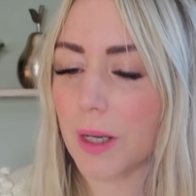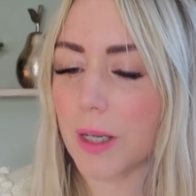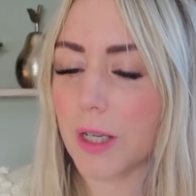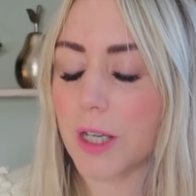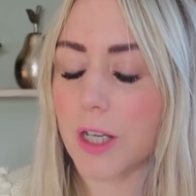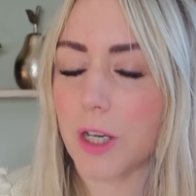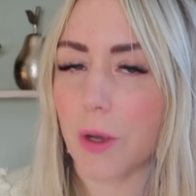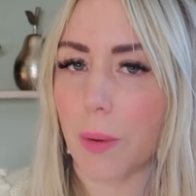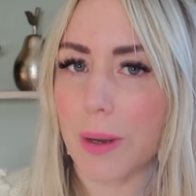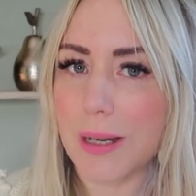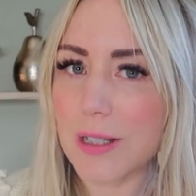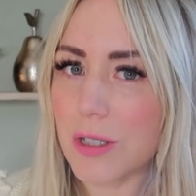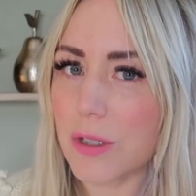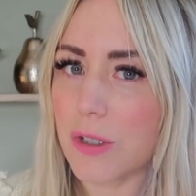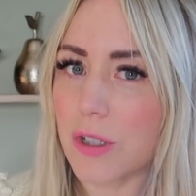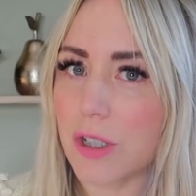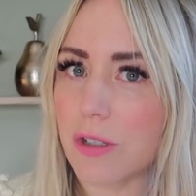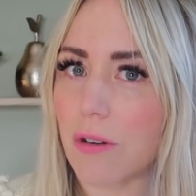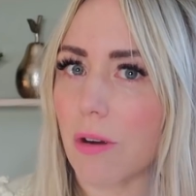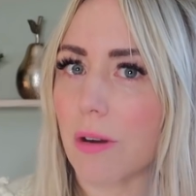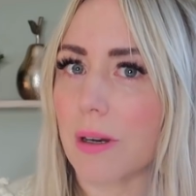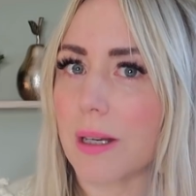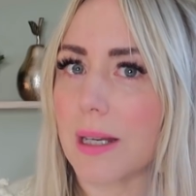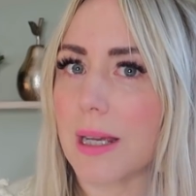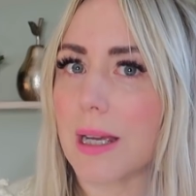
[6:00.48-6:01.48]
you know, I do
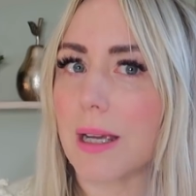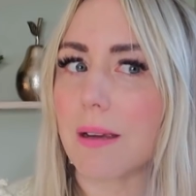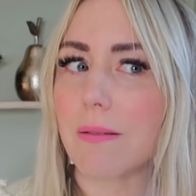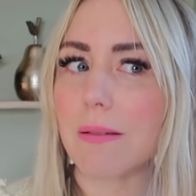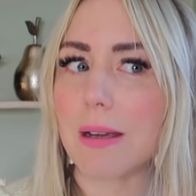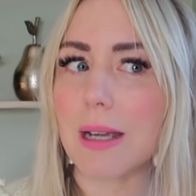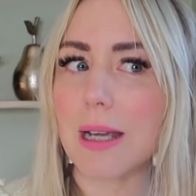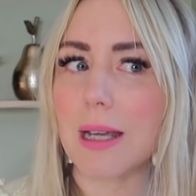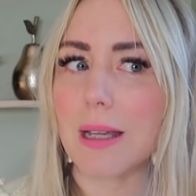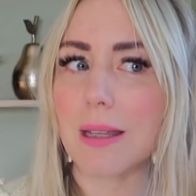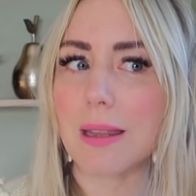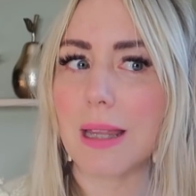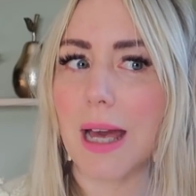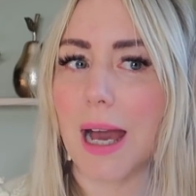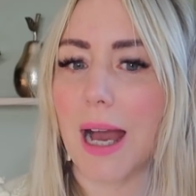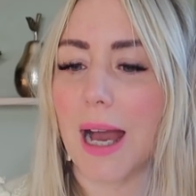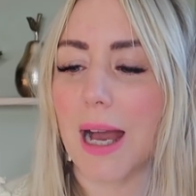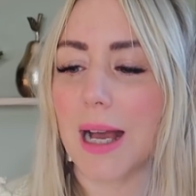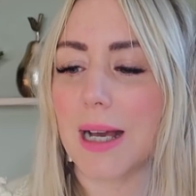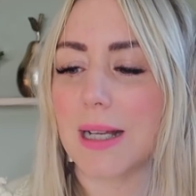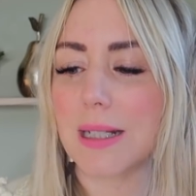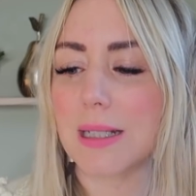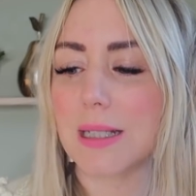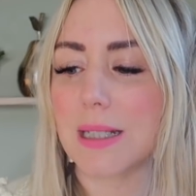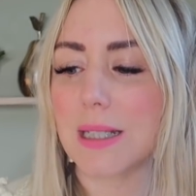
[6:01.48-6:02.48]
strongly agree
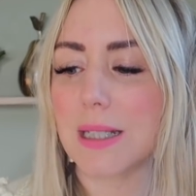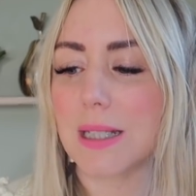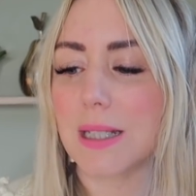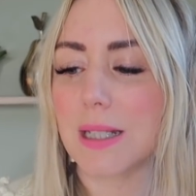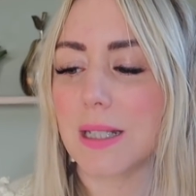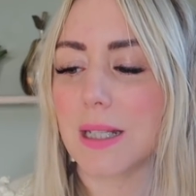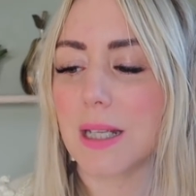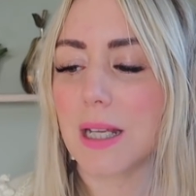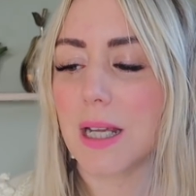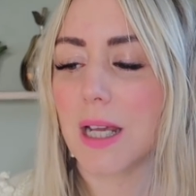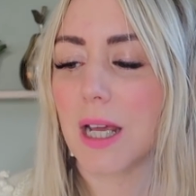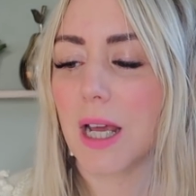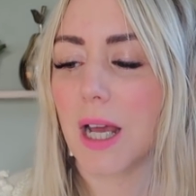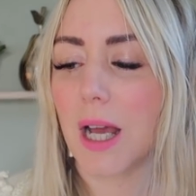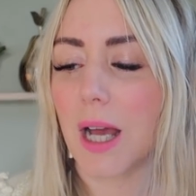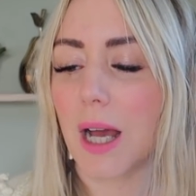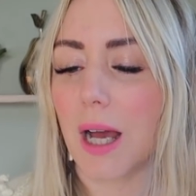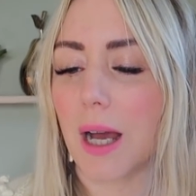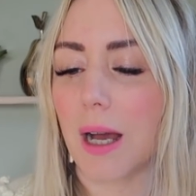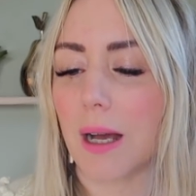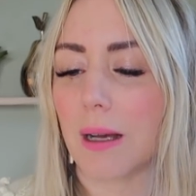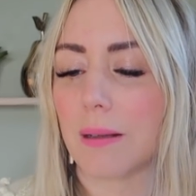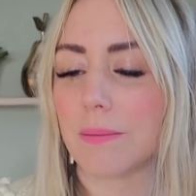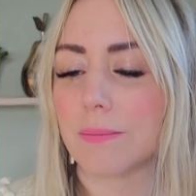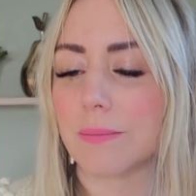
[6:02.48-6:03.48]
that
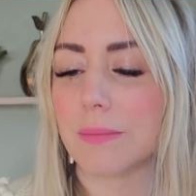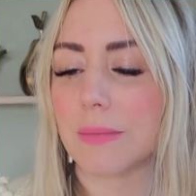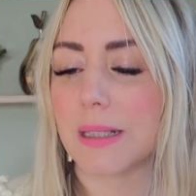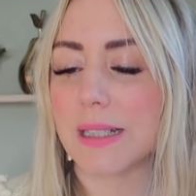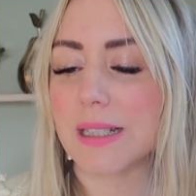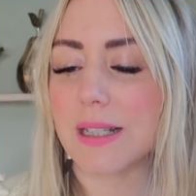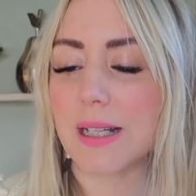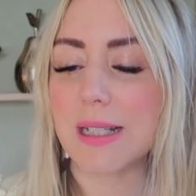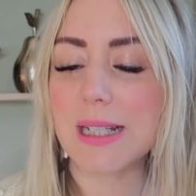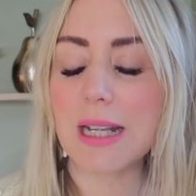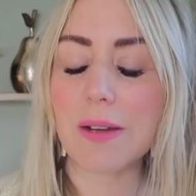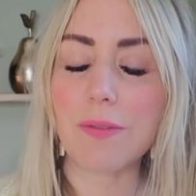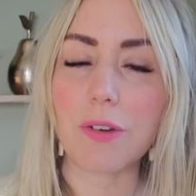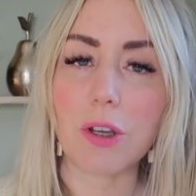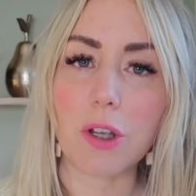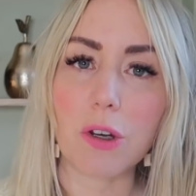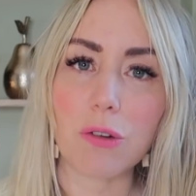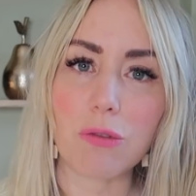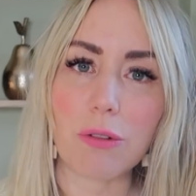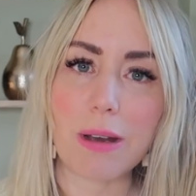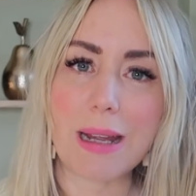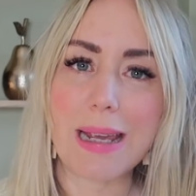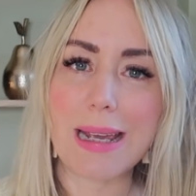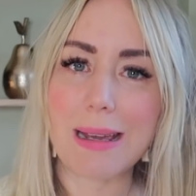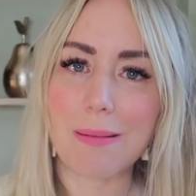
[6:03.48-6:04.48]
it does have a
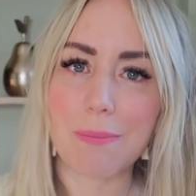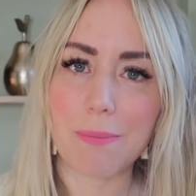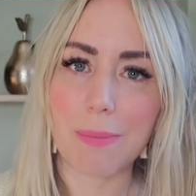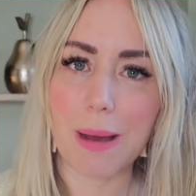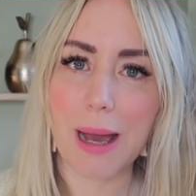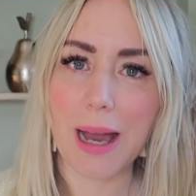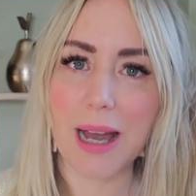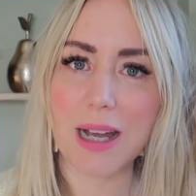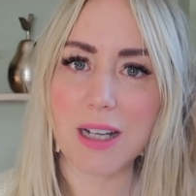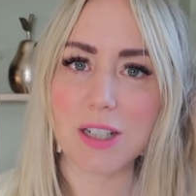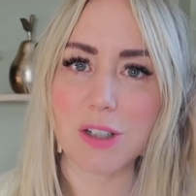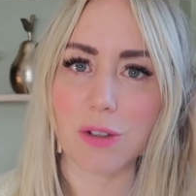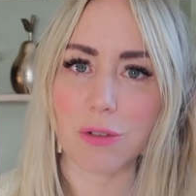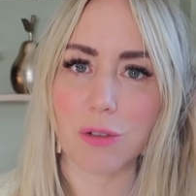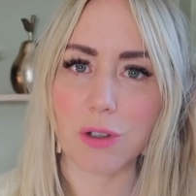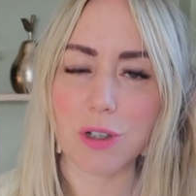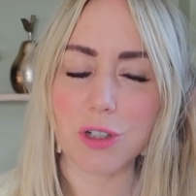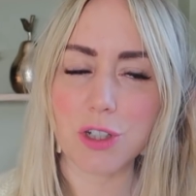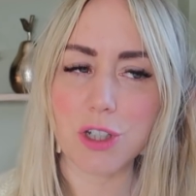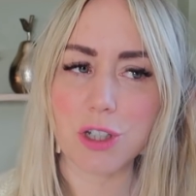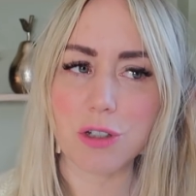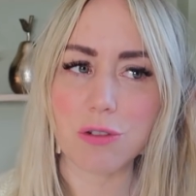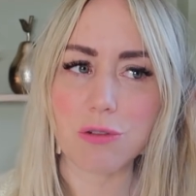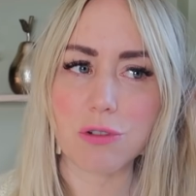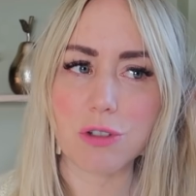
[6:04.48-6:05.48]
great impact on our
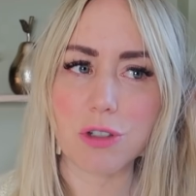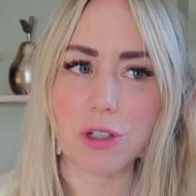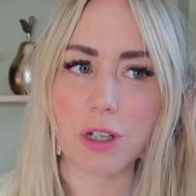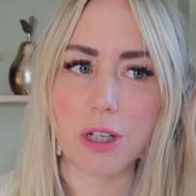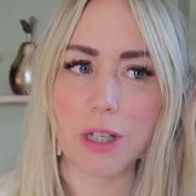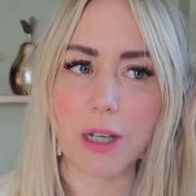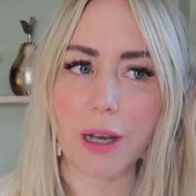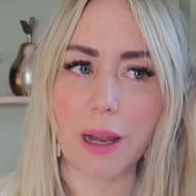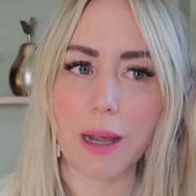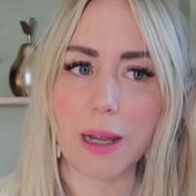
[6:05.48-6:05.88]
children.